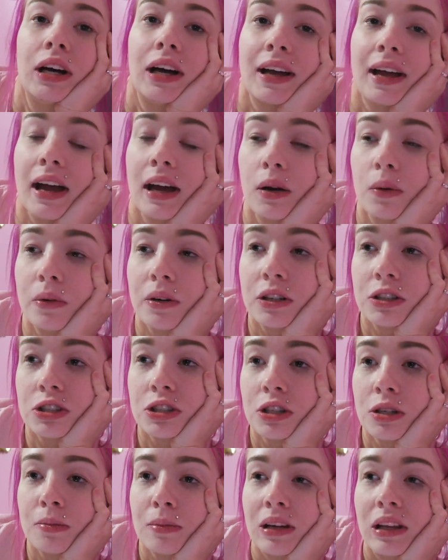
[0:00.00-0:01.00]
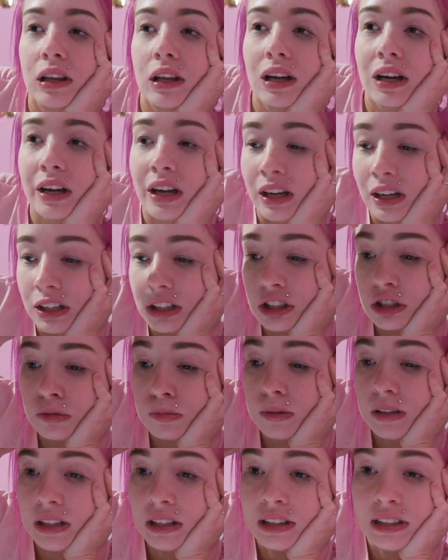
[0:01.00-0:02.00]
I kind of want to show you my luggage,
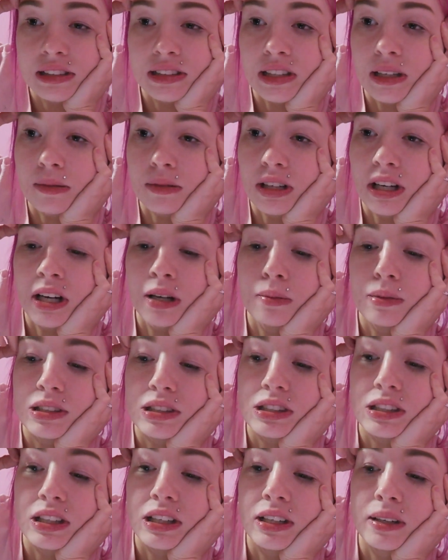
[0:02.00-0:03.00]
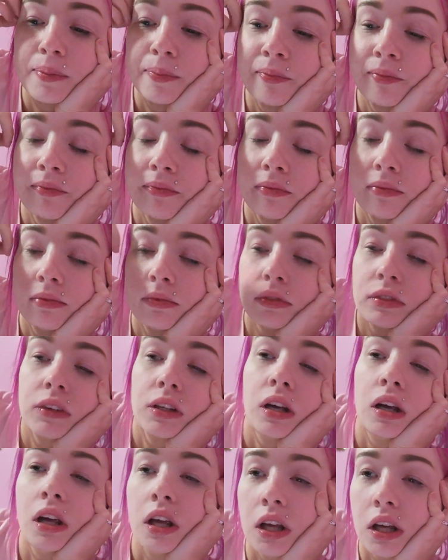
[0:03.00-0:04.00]
but at the same time, it's like,
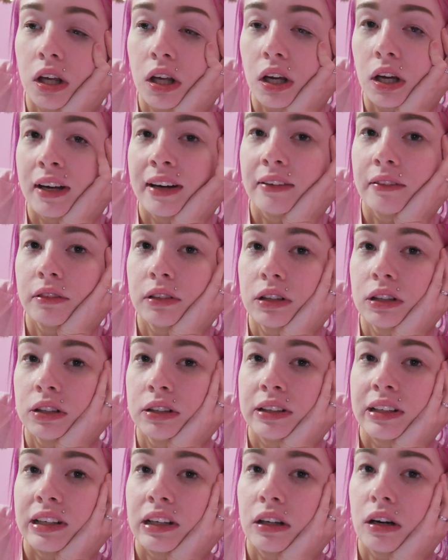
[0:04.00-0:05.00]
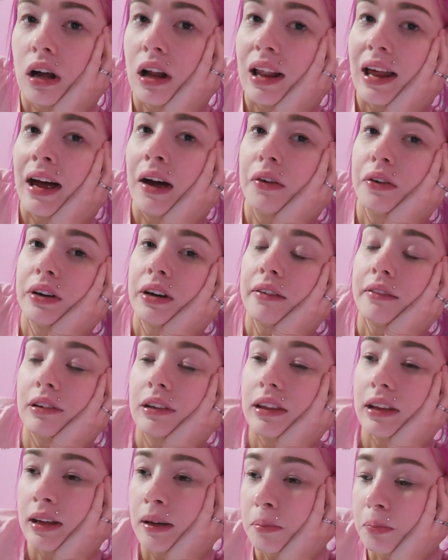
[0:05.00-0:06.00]
I don't want to dig it all out and
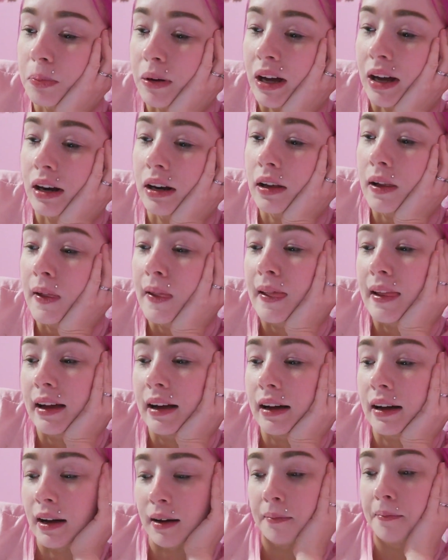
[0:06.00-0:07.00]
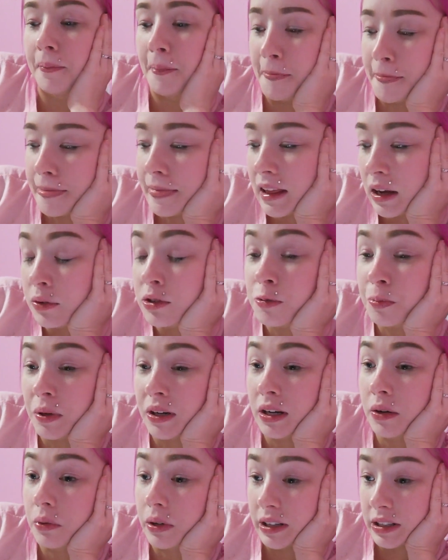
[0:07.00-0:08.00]
everything, but it was
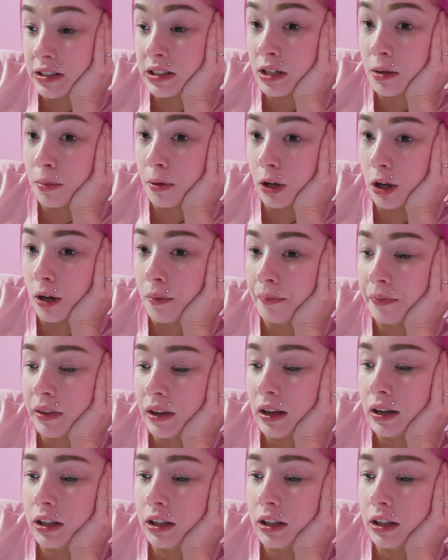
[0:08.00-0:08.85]
pretty reasonable.